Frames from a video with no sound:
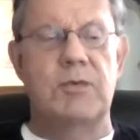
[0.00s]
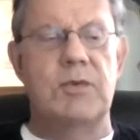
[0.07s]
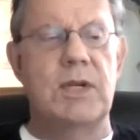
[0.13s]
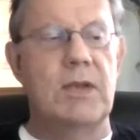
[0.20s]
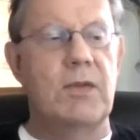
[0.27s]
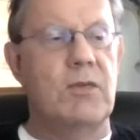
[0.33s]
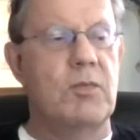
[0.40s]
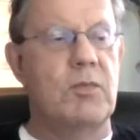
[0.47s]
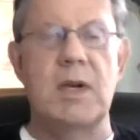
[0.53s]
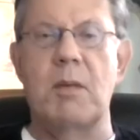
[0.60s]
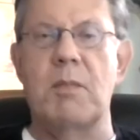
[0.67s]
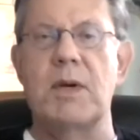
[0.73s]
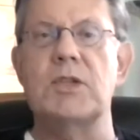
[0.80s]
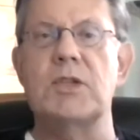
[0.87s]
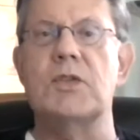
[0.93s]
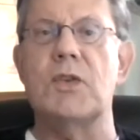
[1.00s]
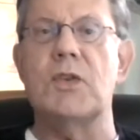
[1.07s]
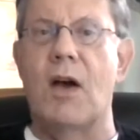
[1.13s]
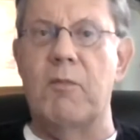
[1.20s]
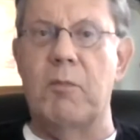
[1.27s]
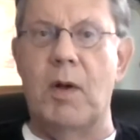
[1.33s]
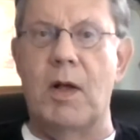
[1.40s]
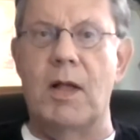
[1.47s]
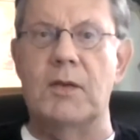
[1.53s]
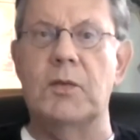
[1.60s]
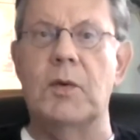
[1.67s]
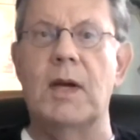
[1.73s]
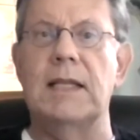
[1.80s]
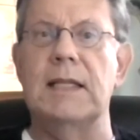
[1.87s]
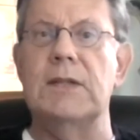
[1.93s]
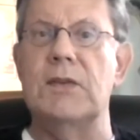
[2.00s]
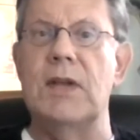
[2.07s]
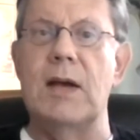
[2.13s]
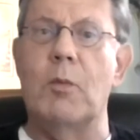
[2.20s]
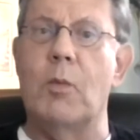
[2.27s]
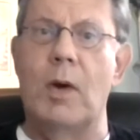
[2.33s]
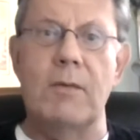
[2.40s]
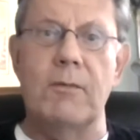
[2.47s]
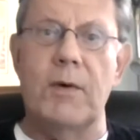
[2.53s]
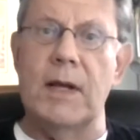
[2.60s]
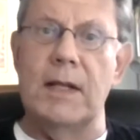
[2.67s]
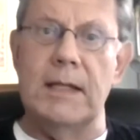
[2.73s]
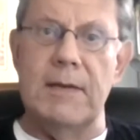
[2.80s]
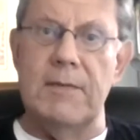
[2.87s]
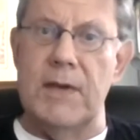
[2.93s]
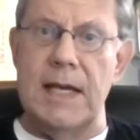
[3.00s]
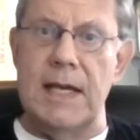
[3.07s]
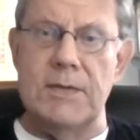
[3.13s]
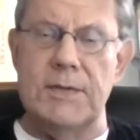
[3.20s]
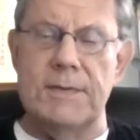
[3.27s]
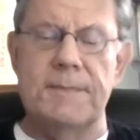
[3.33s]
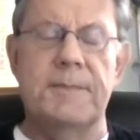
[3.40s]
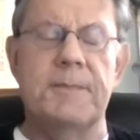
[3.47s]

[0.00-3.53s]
She threw me a bunch of softballs, so I at least had one friendly face.